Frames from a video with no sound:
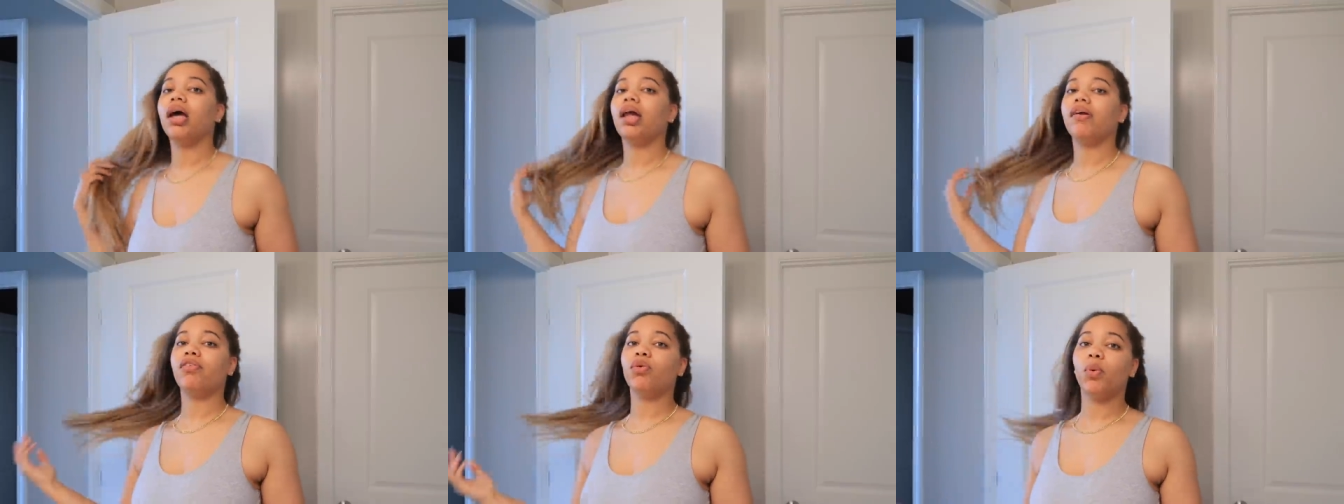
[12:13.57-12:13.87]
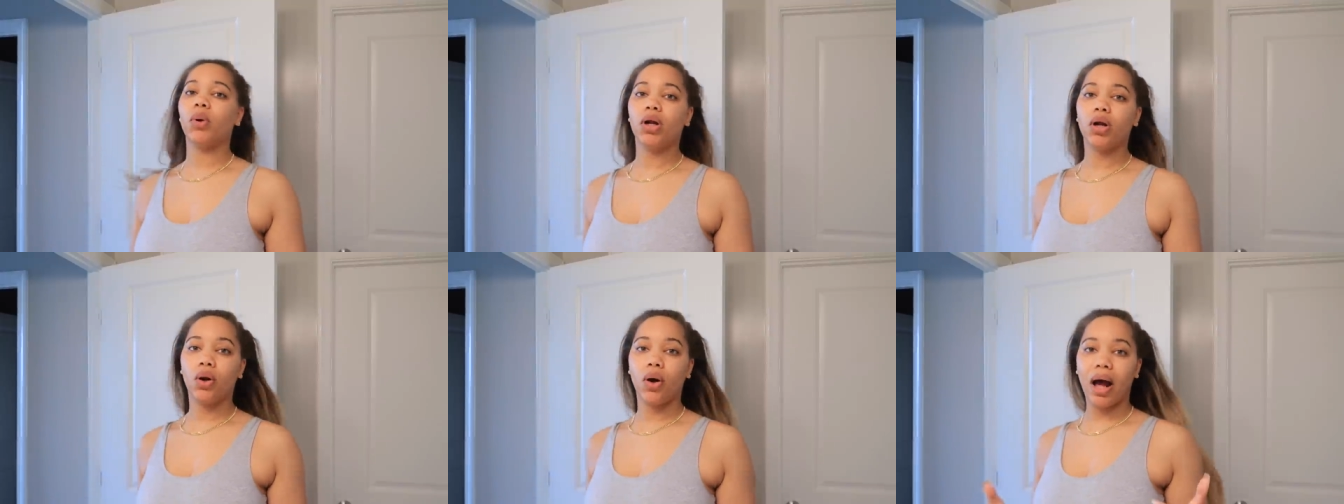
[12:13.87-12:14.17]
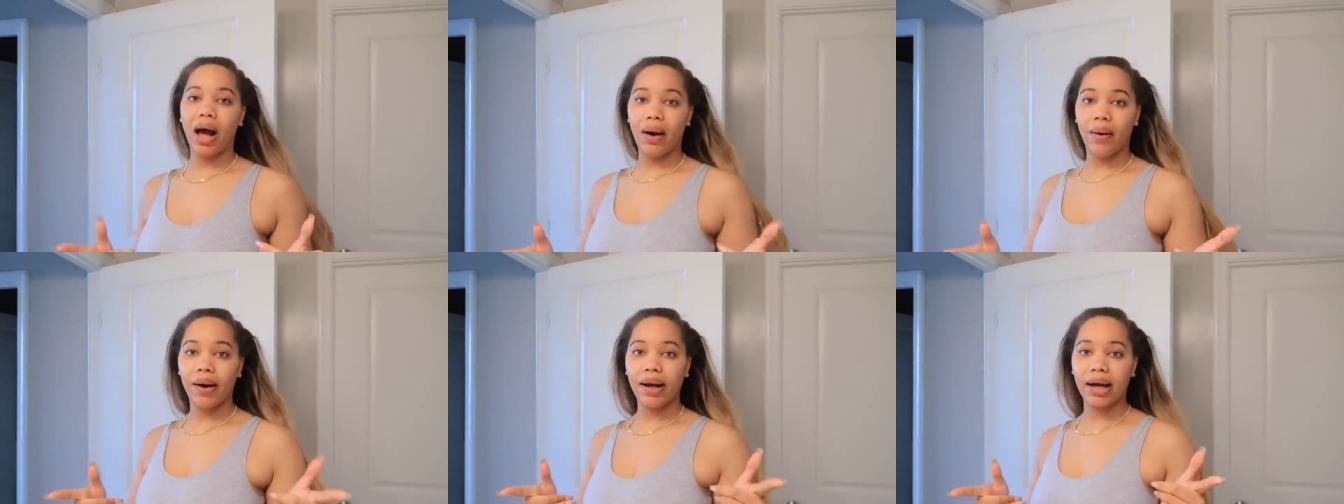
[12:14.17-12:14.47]
if you want to know
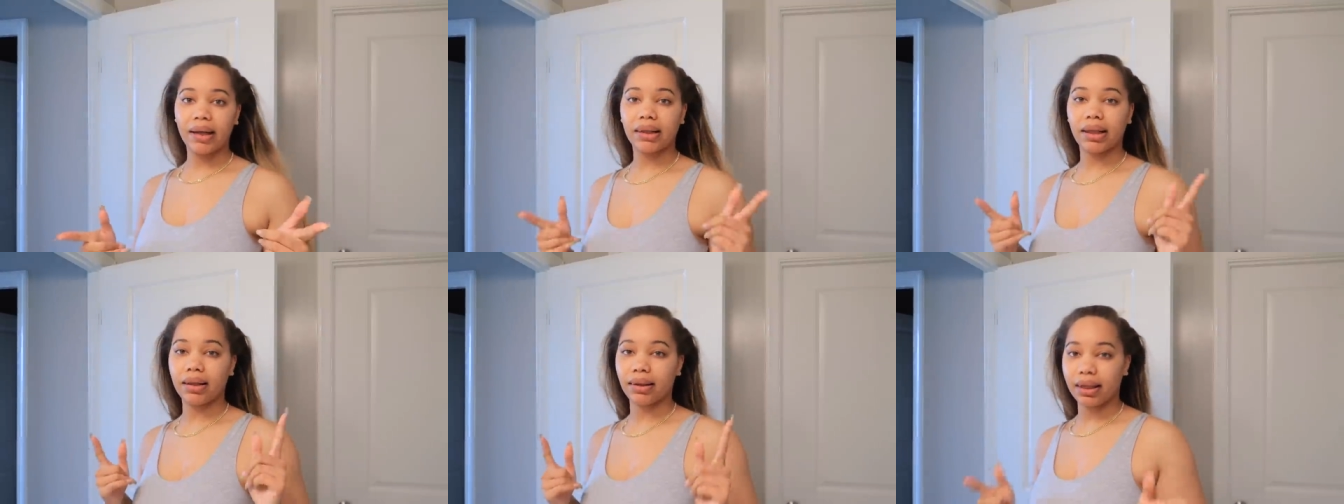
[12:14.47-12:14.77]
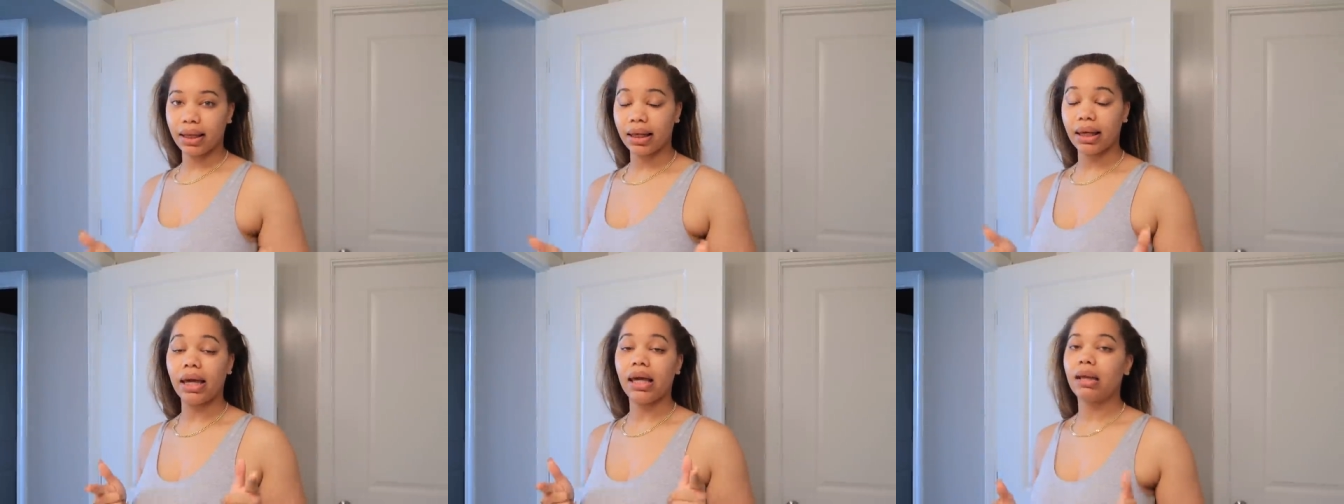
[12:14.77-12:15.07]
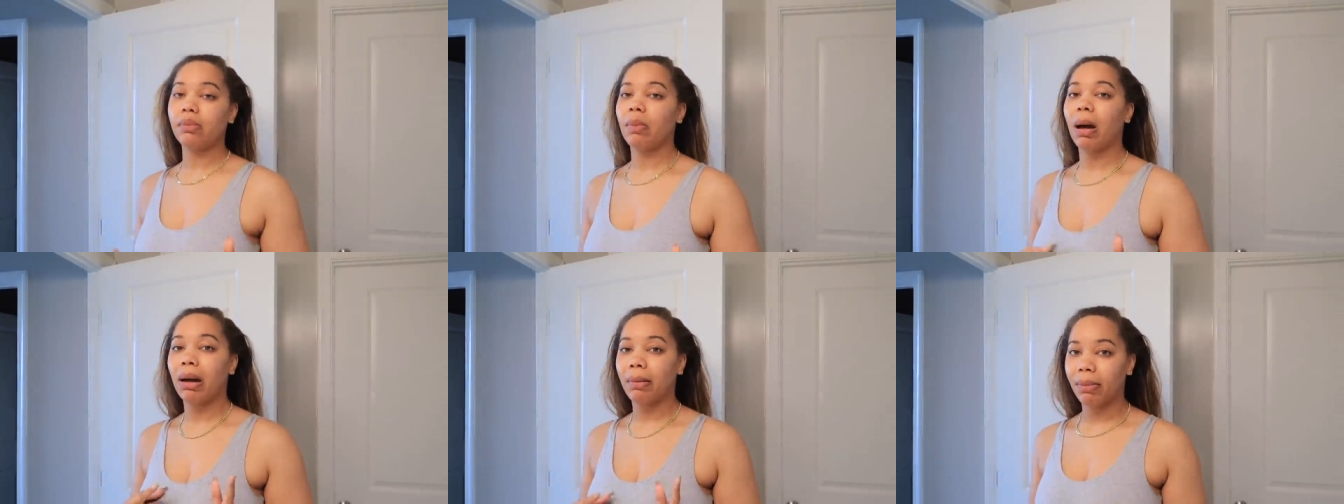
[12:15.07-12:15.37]
how i got the link
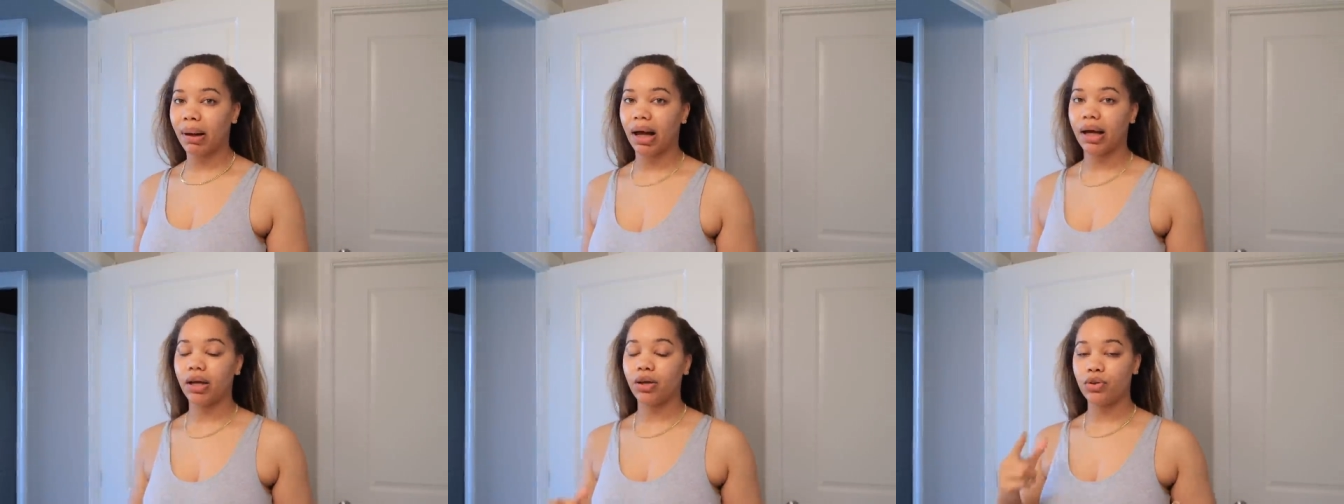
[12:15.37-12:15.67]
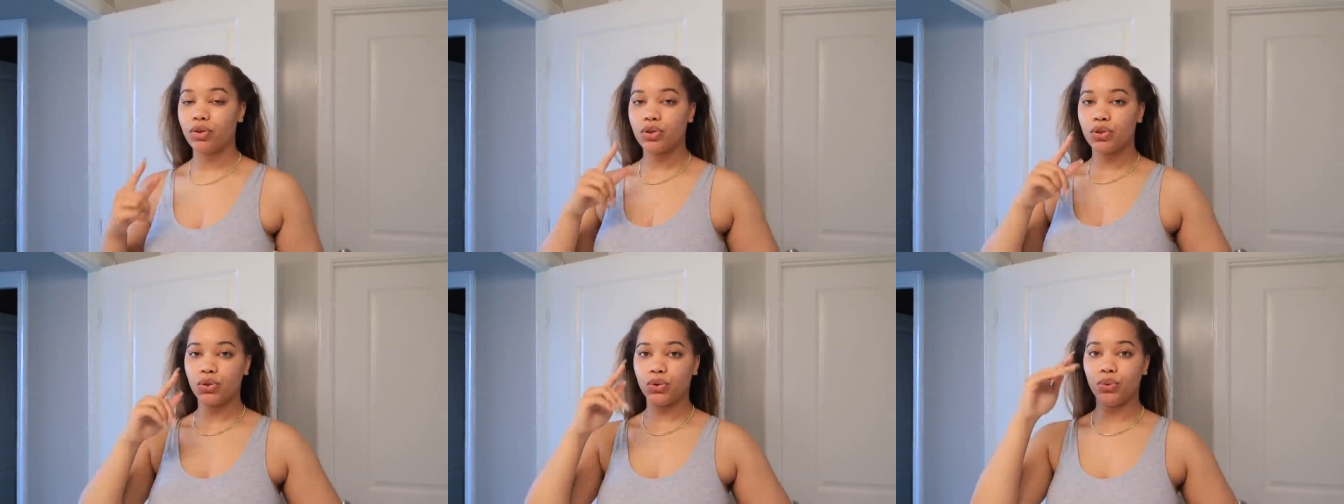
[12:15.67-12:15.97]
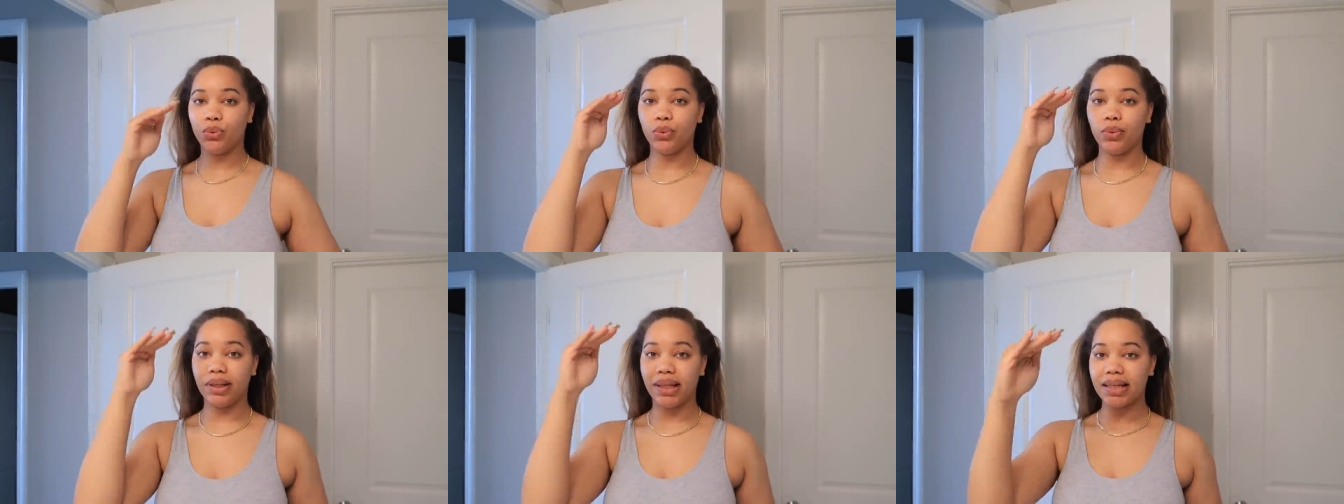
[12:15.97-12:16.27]
in my bio
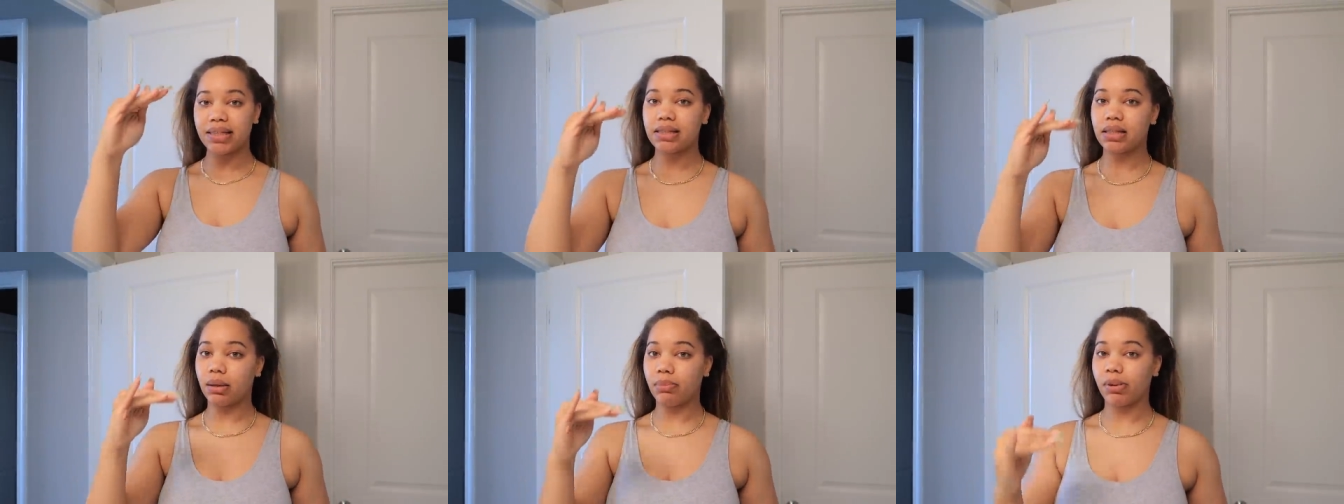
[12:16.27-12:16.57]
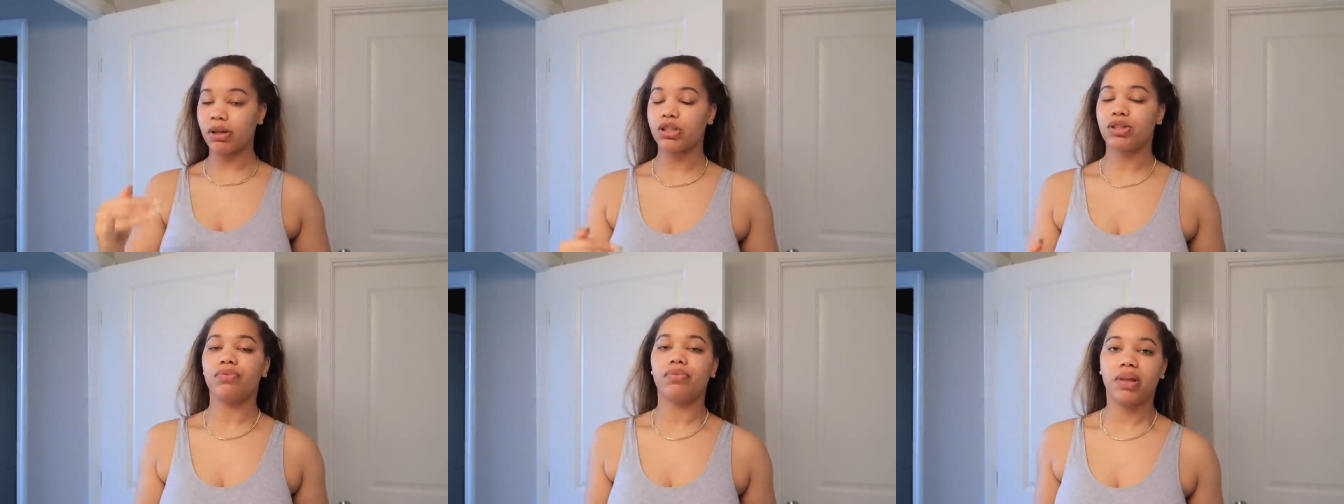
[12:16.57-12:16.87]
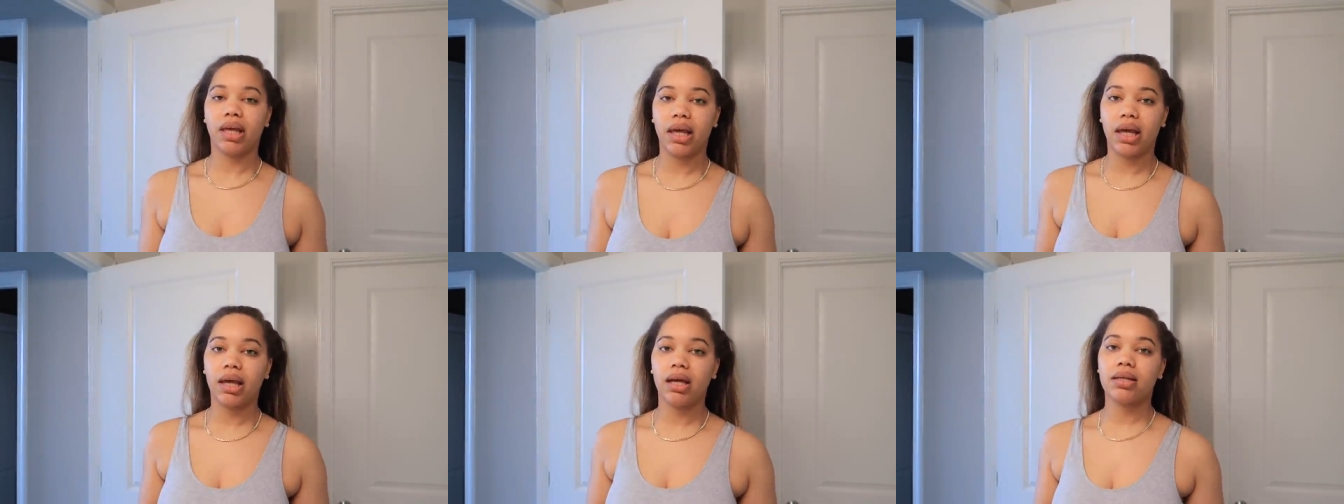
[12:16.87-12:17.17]
to list a bunch of
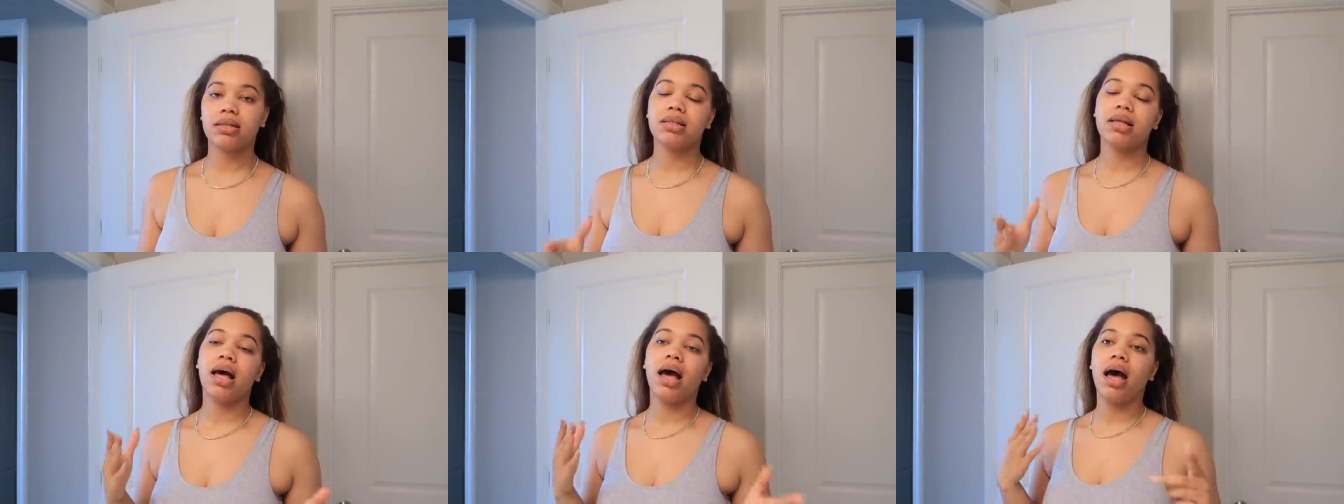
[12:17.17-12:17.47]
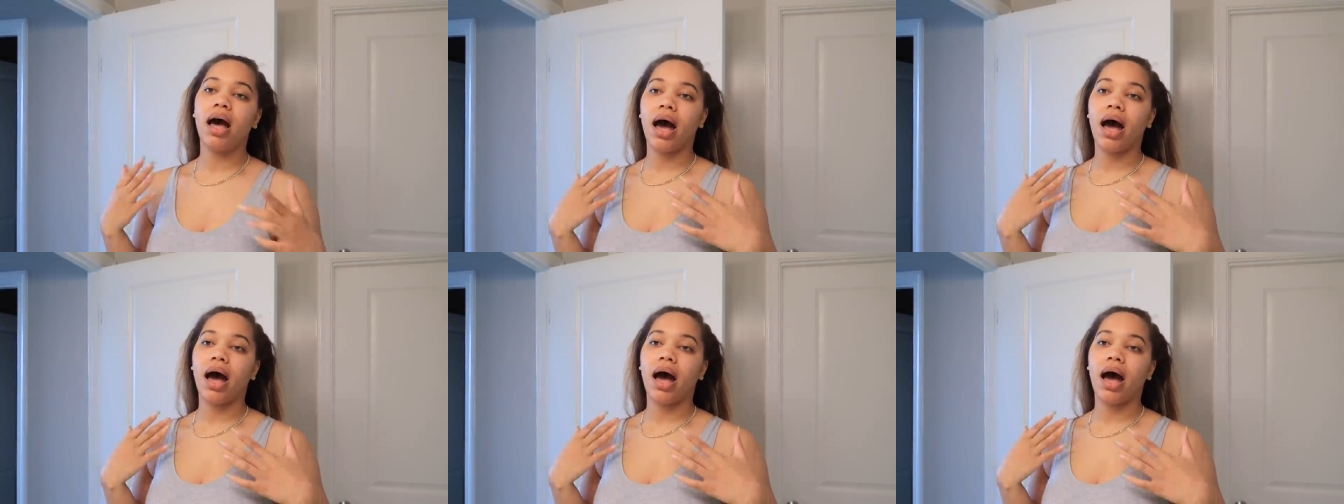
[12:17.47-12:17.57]
things